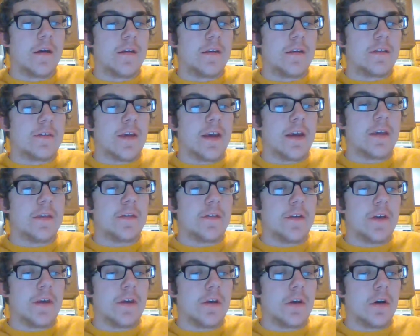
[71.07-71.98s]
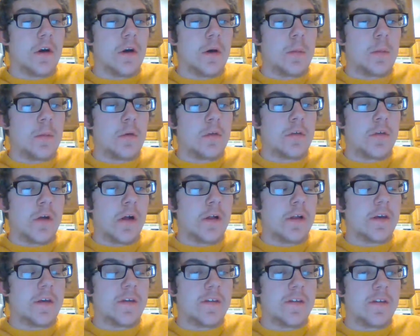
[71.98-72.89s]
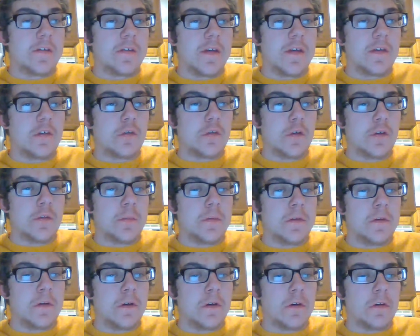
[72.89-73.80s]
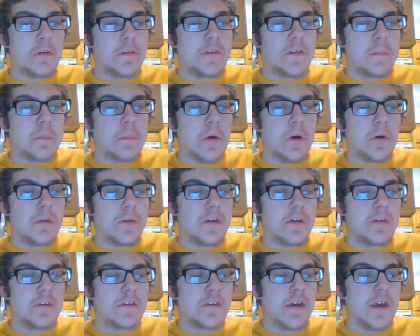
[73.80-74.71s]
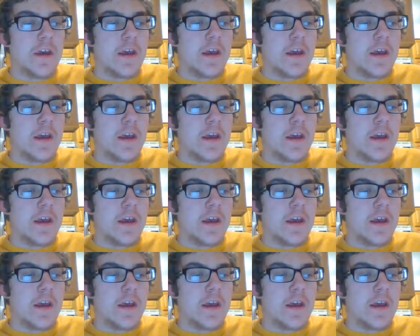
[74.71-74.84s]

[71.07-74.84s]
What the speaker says: Secondly, almost all existing source material is in Polish,